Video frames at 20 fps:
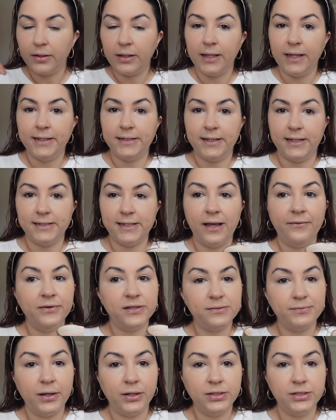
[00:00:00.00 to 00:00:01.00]
It does have a
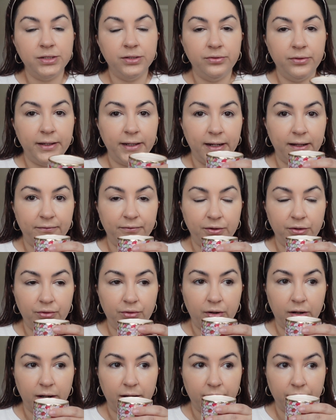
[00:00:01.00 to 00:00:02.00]
smell to it if you
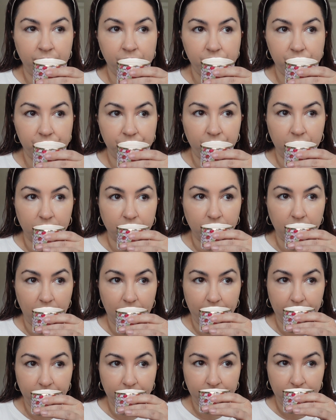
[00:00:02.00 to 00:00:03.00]
are new to
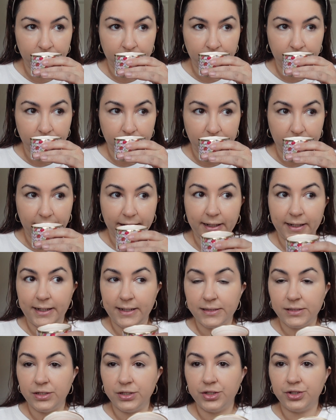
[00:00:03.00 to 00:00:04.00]
Guerlain. And it
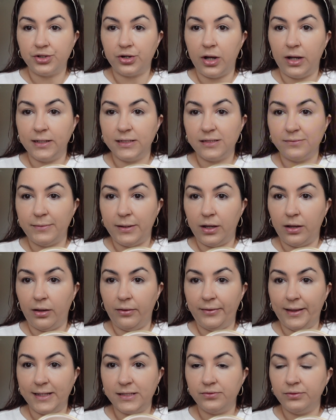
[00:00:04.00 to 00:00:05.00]
is a strong smell.
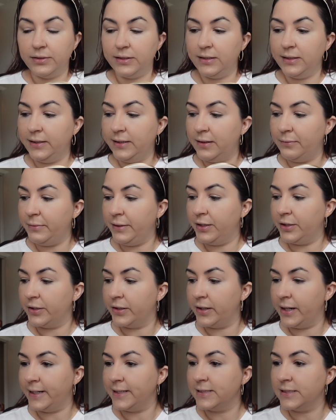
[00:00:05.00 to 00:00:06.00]
That's what the
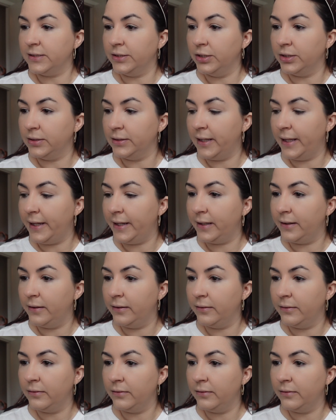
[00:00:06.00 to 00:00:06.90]
Meteorites look like.